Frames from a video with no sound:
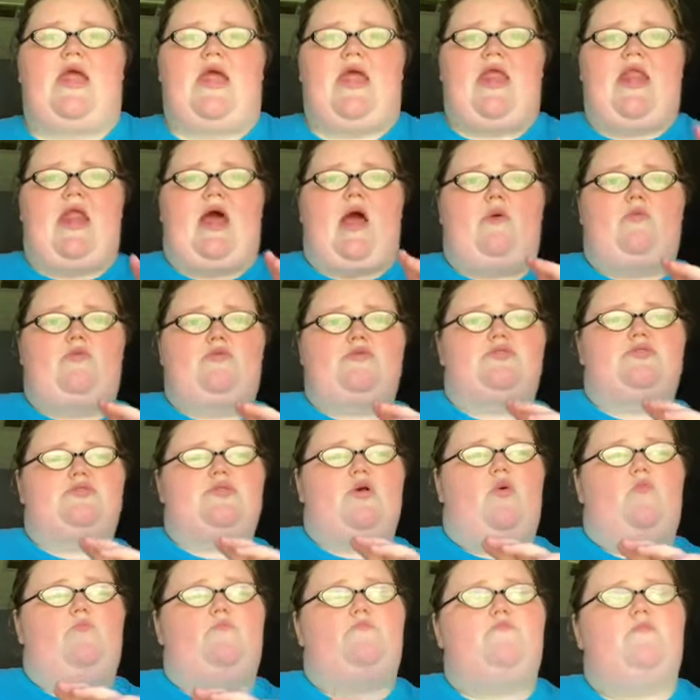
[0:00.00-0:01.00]
And I was
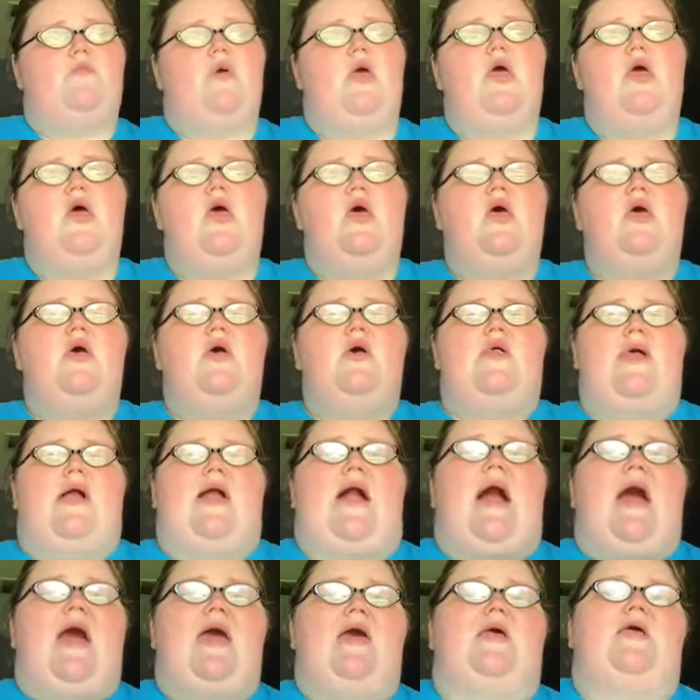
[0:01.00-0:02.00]
so,
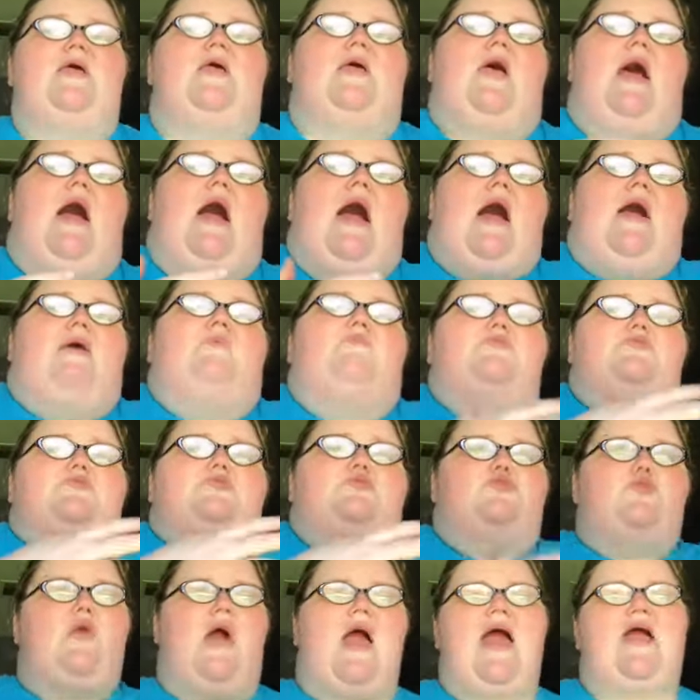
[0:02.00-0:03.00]
like, I was
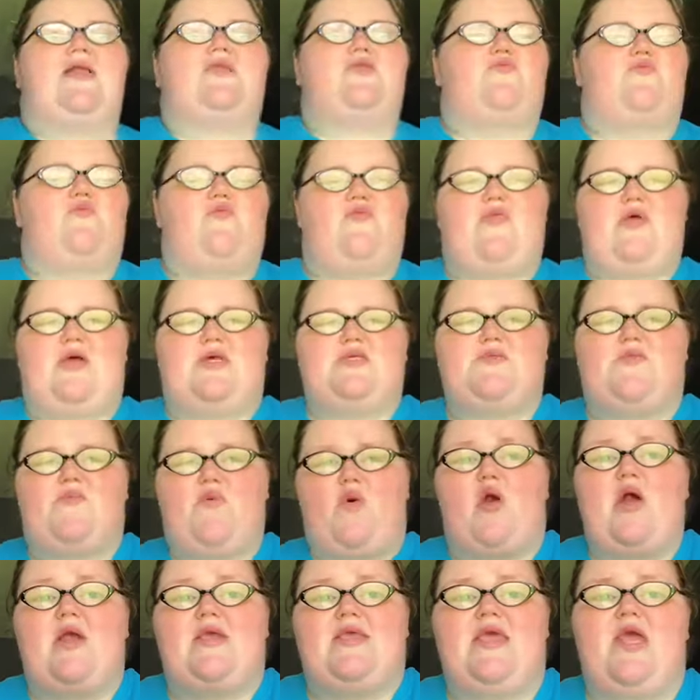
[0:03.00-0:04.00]
dragged through this
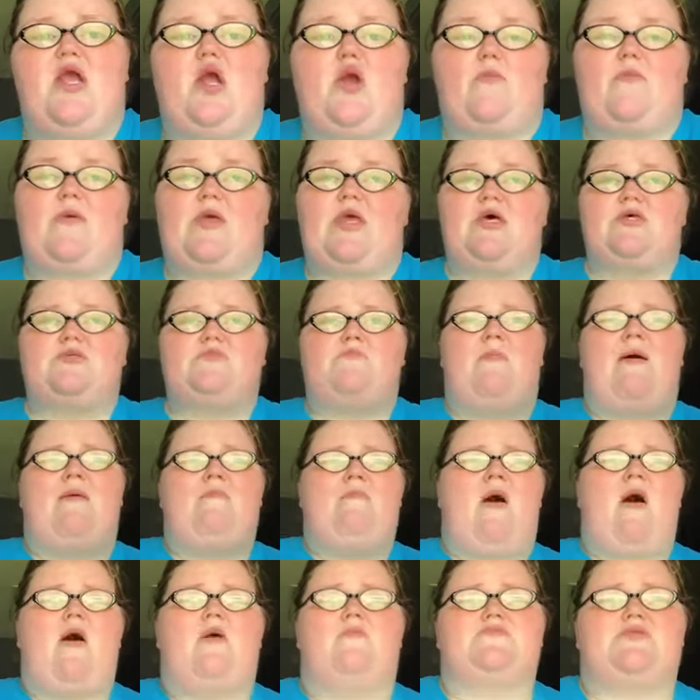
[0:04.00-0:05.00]
for a year because my
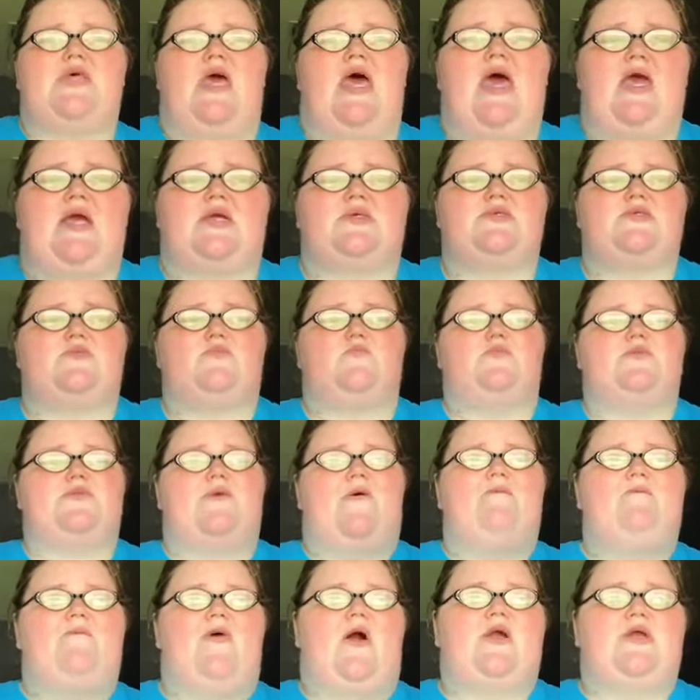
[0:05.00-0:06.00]
mom's ex was
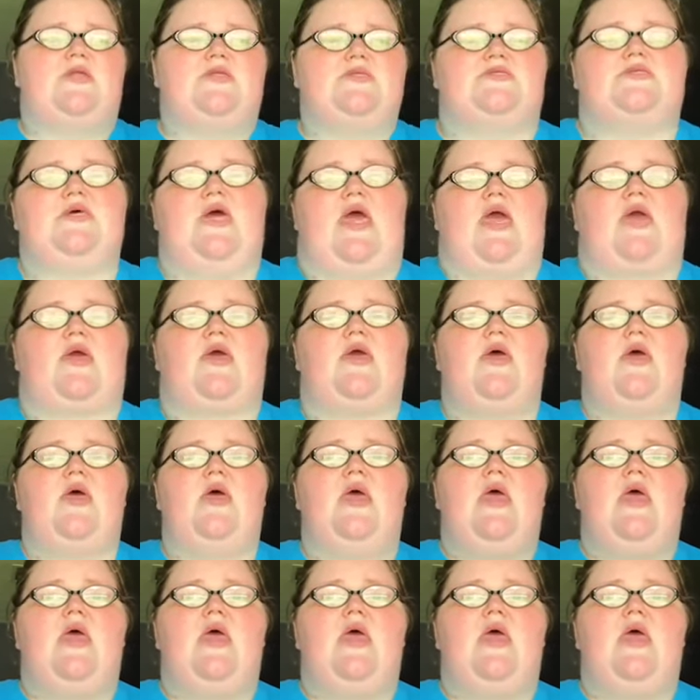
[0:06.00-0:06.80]
a fucking dick.